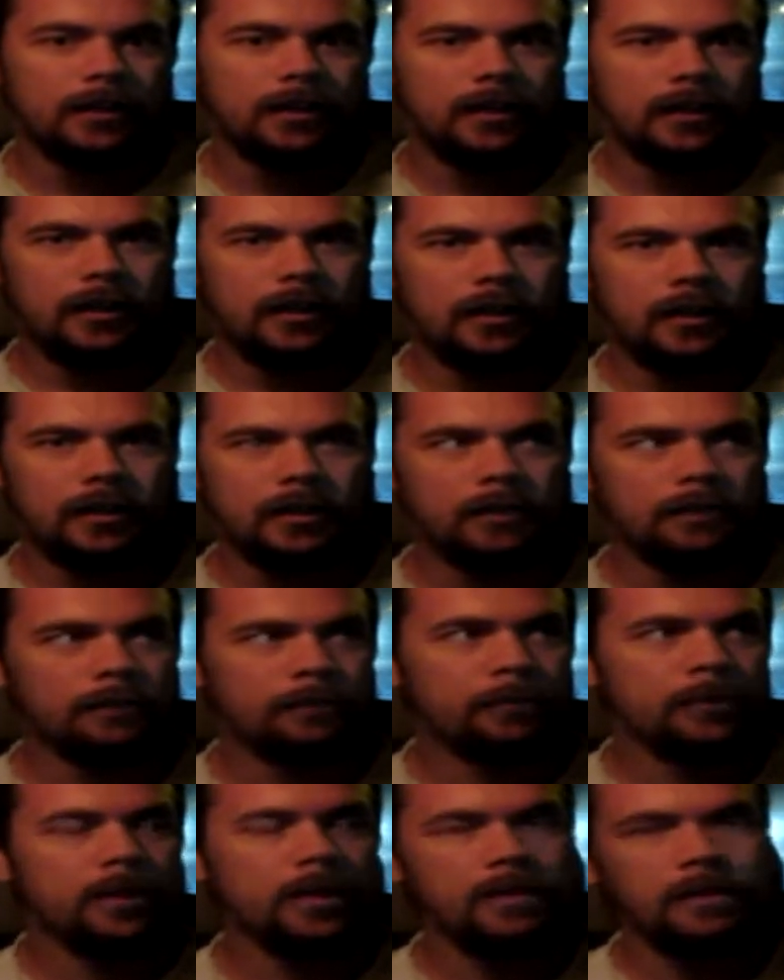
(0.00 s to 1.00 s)

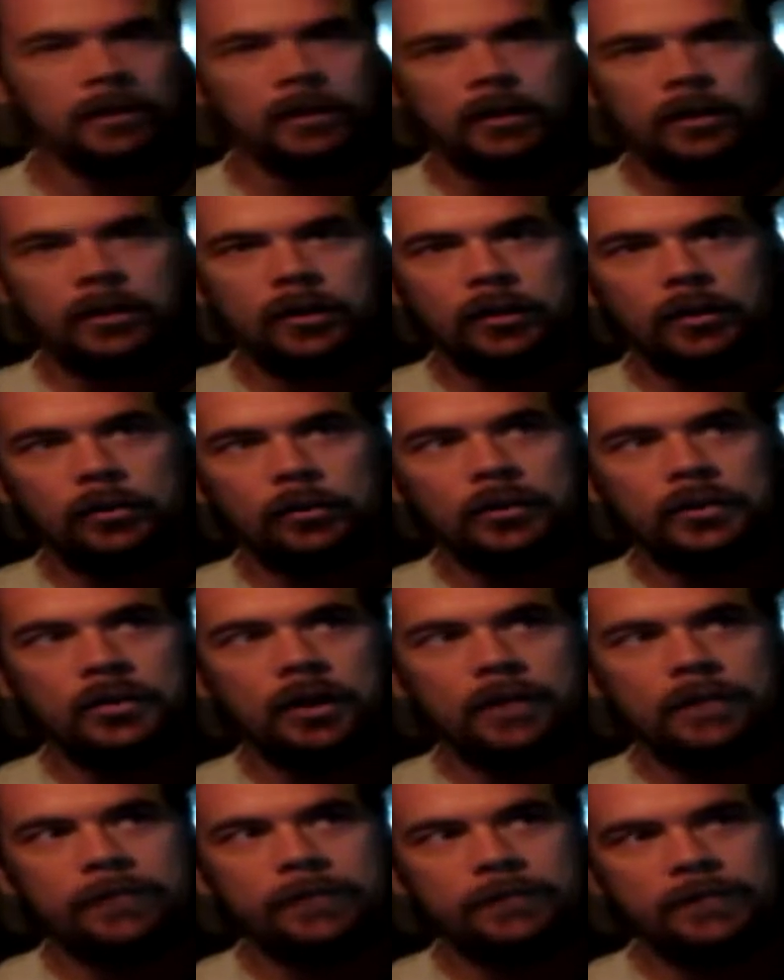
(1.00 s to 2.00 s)
But we do
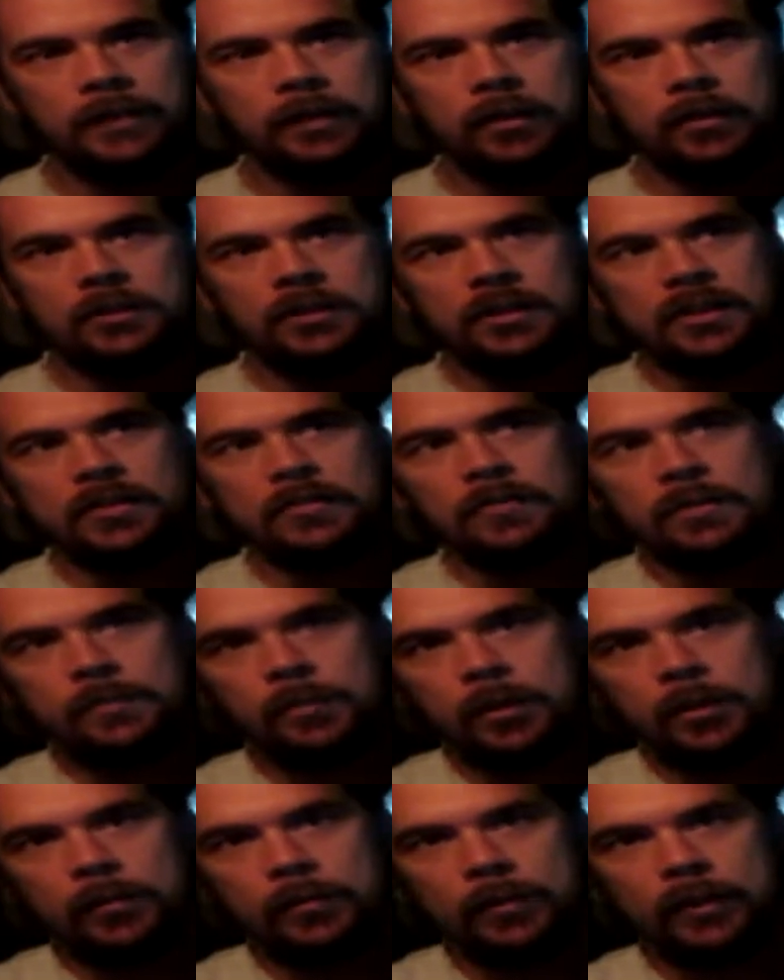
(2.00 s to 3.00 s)
have 50 other Gen 3
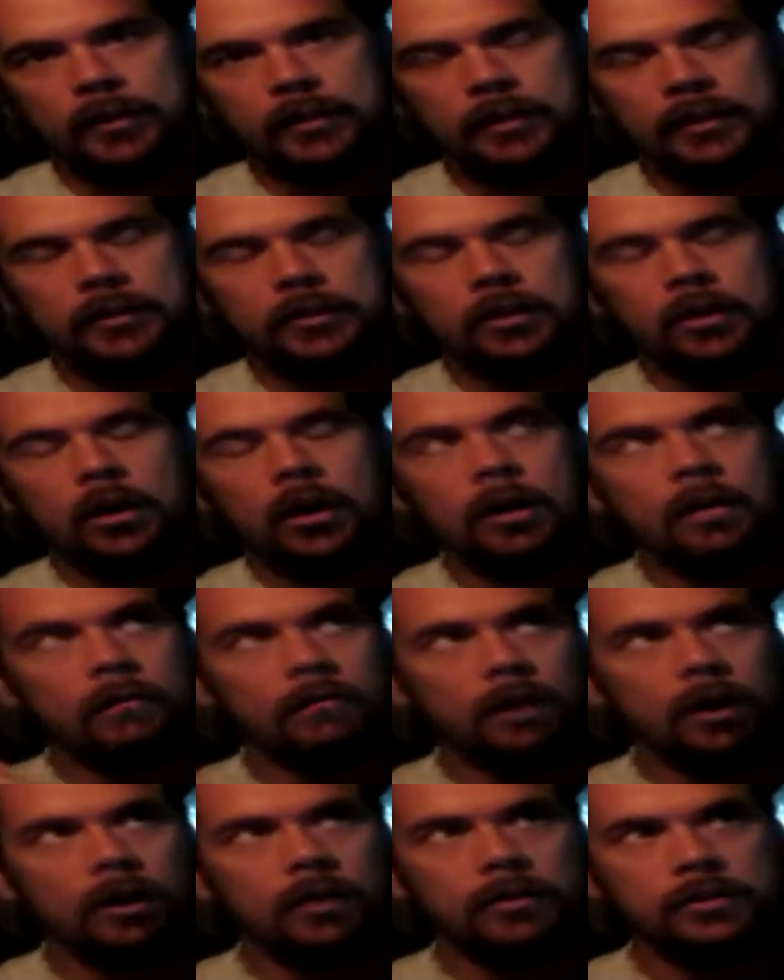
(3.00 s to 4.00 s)
Pokemon, and there are
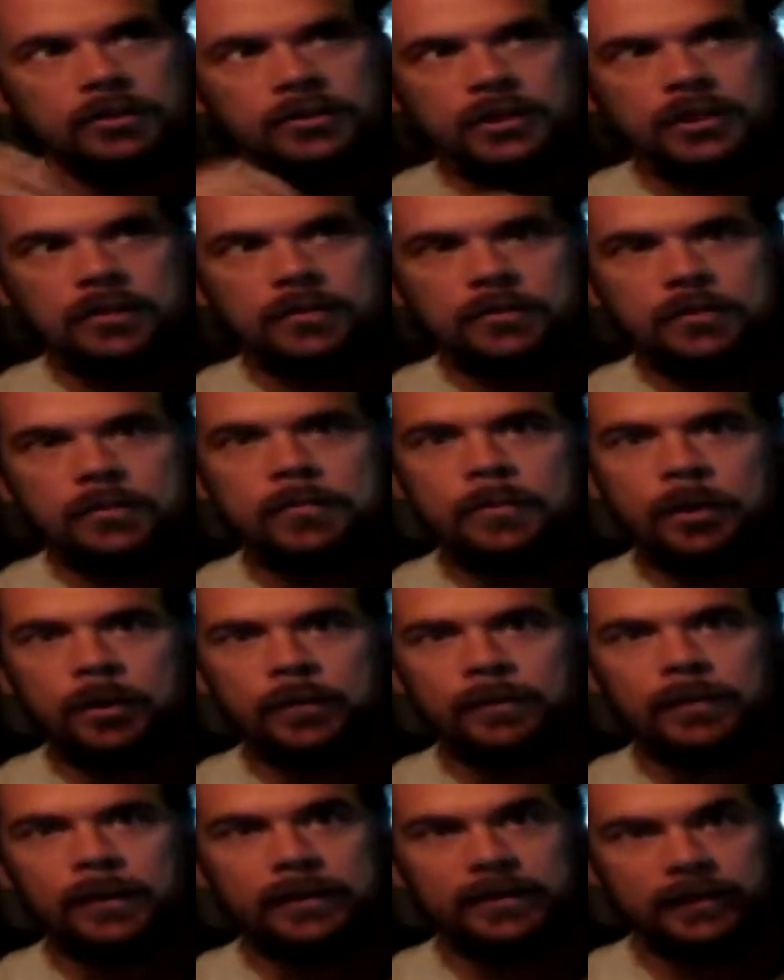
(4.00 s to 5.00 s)
other Gen 3
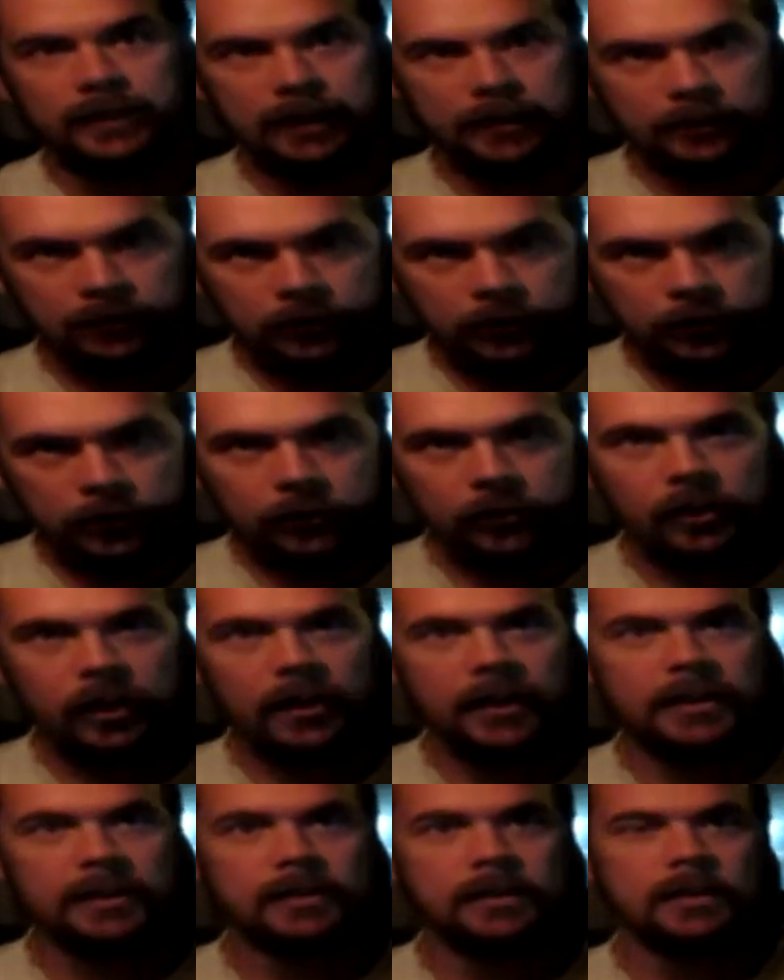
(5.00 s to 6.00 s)
Pokemon that I do
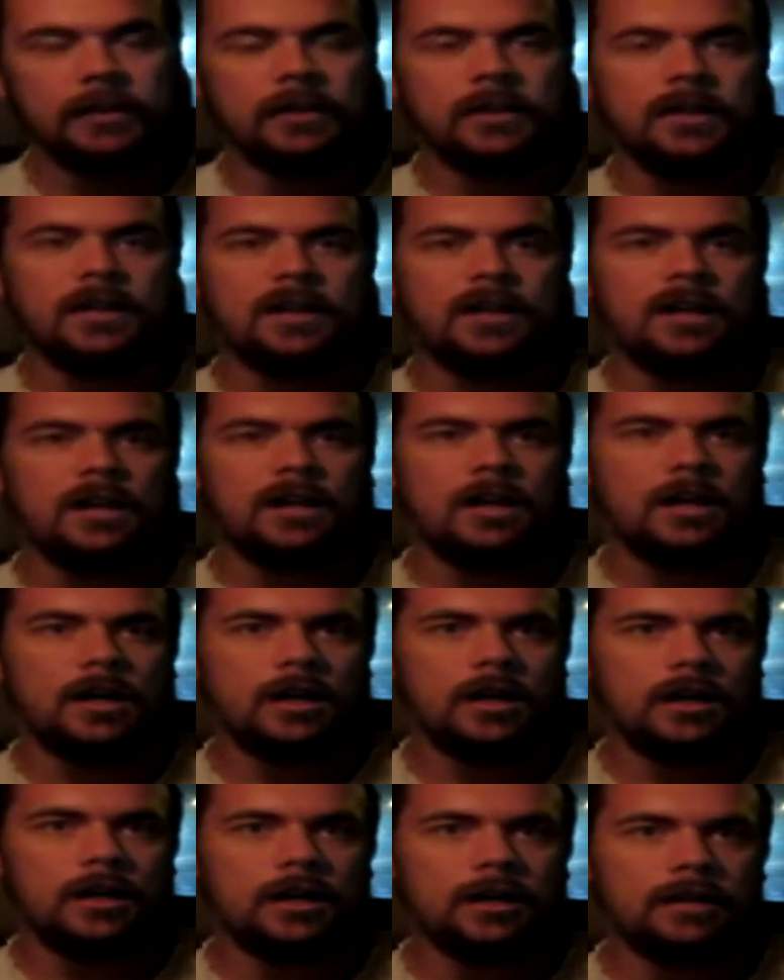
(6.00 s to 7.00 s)
like
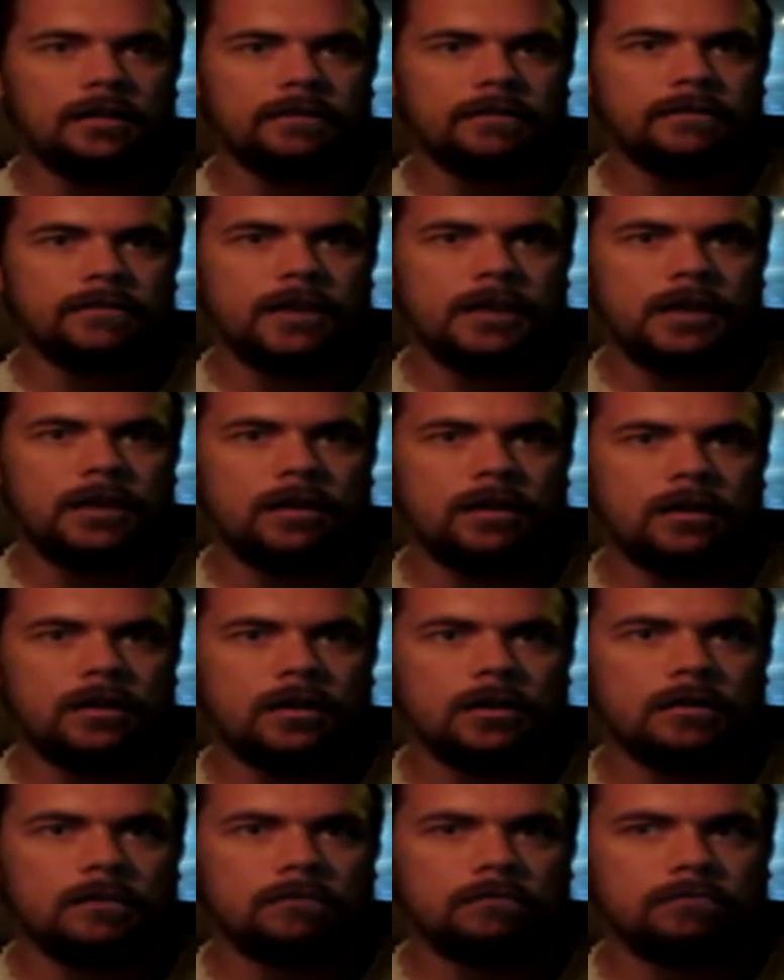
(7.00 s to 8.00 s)
that
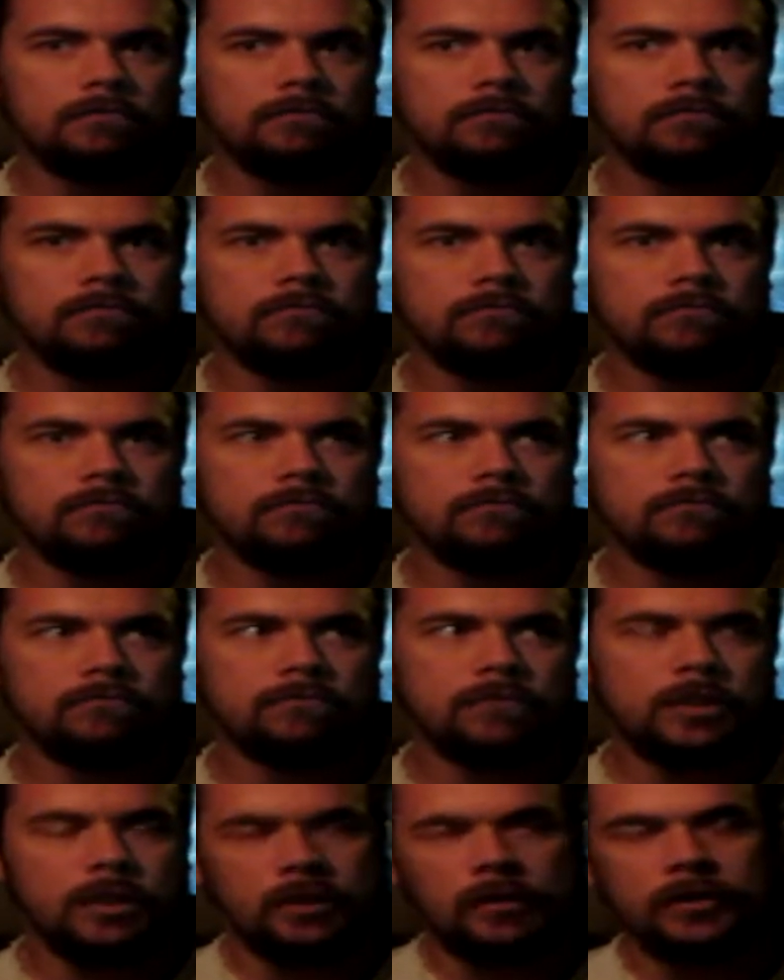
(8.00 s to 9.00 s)
are,
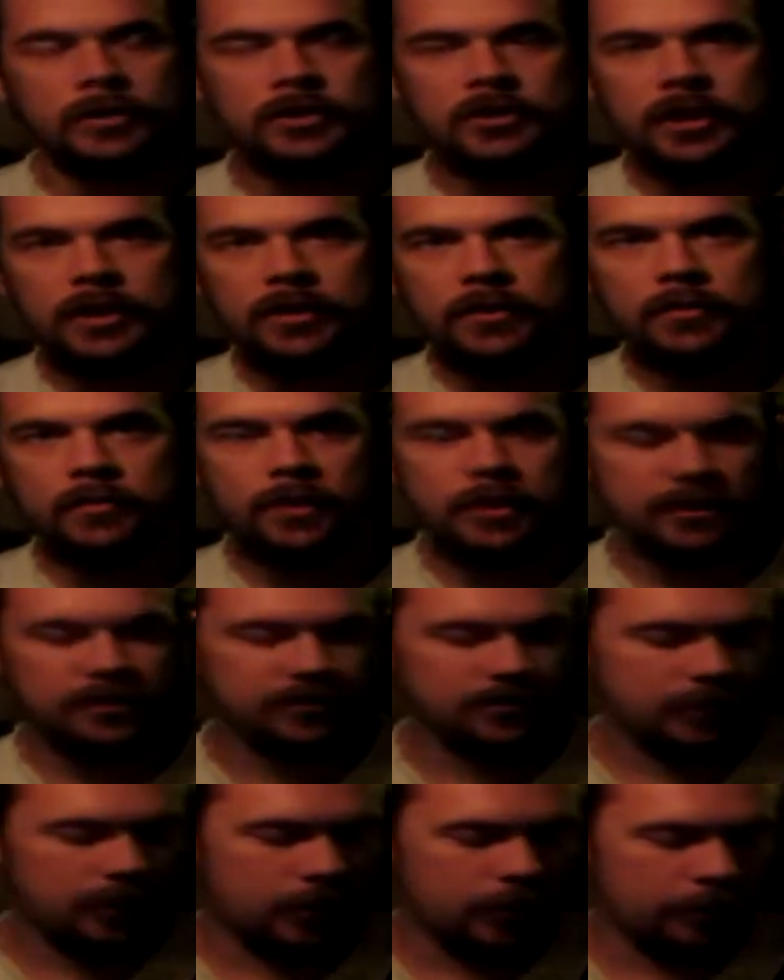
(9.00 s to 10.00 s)
you know, in Gen 3.
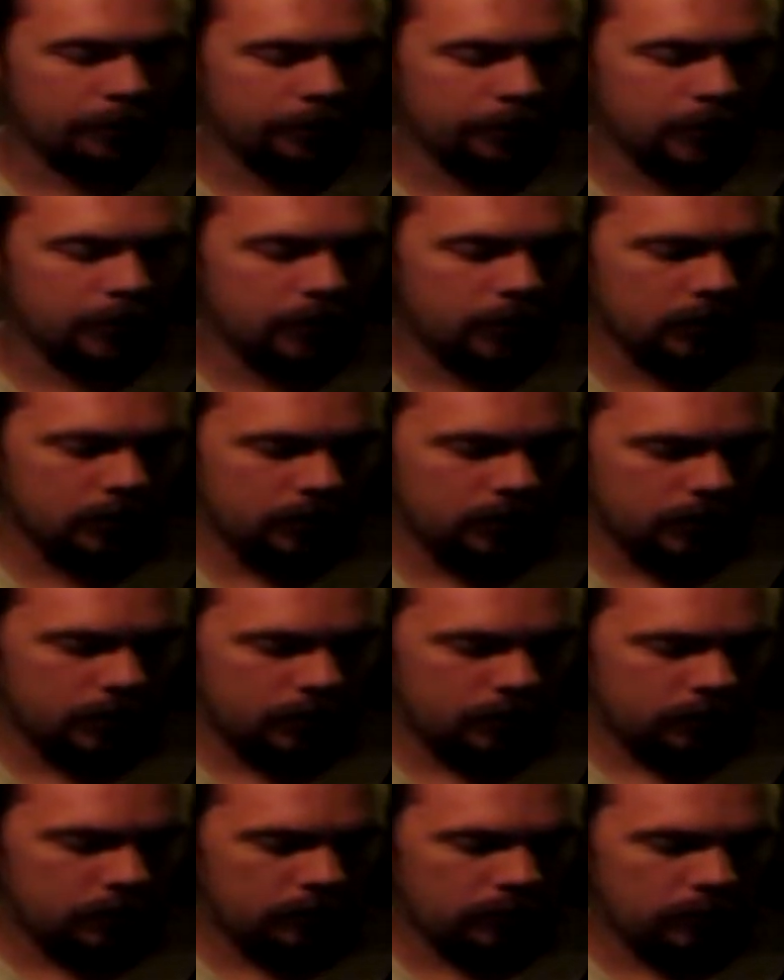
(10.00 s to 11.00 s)
So
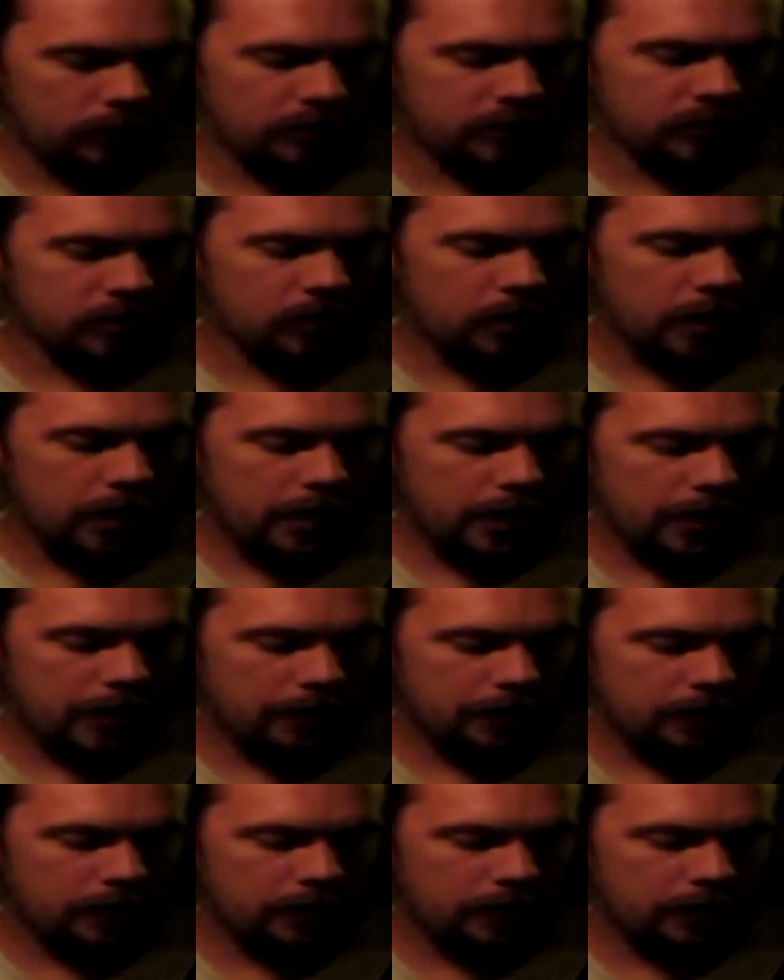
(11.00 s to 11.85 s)
let's go ahead.